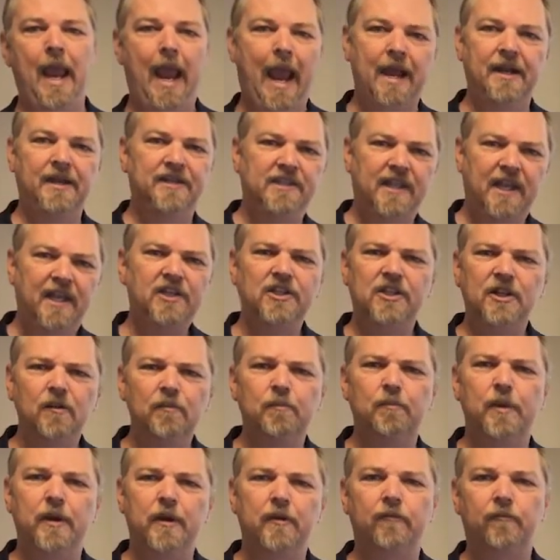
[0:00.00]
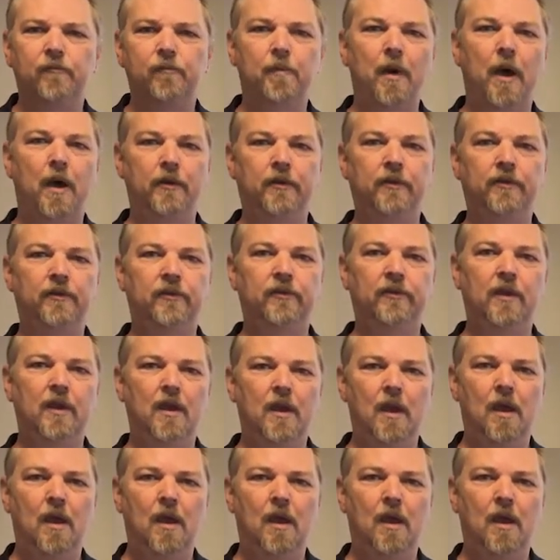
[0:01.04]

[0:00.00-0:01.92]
And it's actually a bit of both,